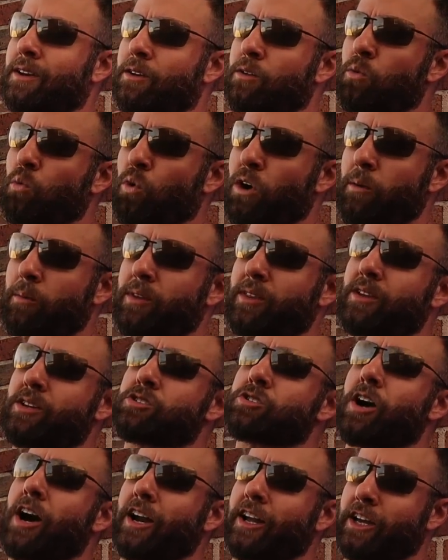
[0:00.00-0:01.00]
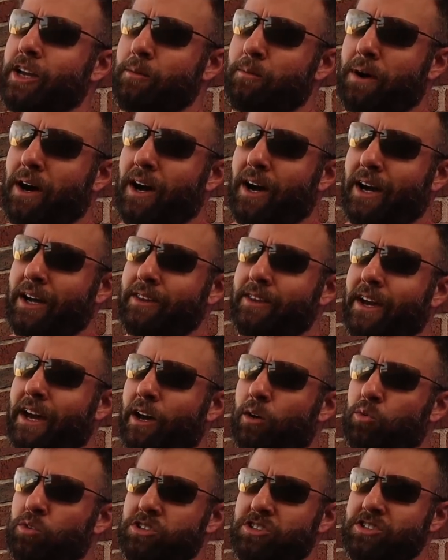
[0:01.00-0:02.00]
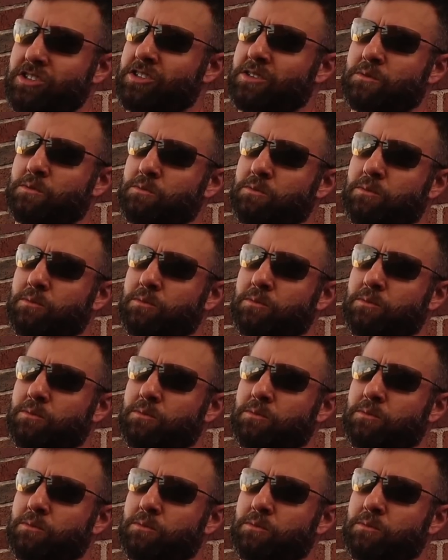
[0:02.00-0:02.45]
Women that try to get behind that would just